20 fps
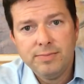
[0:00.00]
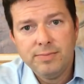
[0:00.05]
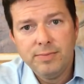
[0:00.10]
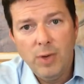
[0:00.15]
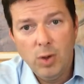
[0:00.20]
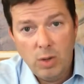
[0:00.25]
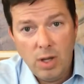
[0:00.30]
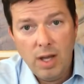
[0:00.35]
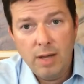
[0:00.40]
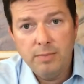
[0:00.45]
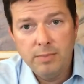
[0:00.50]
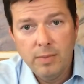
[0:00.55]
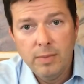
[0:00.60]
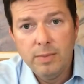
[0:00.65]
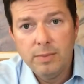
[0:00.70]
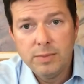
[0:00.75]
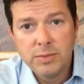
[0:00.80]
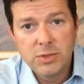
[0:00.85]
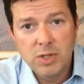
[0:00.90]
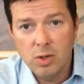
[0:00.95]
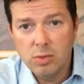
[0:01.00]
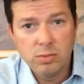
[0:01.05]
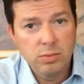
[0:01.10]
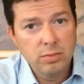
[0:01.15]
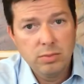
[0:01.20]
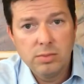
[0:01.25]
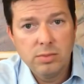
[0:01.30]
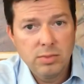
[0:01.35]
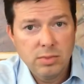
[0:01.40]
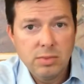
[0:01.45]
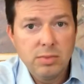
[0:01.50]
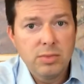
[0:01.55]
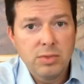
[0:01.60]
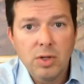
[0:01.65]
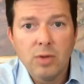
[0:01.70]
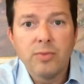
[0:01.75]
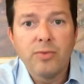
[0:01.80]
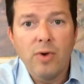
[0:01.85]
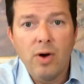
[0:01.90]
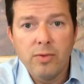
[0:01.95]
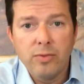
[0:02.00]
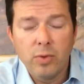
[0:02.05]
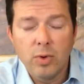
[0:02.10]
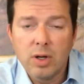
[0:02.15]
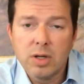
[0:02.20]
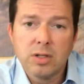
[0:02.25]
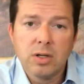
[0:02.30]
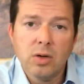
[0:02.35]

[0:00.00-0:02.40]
Okay? Don't fall for it.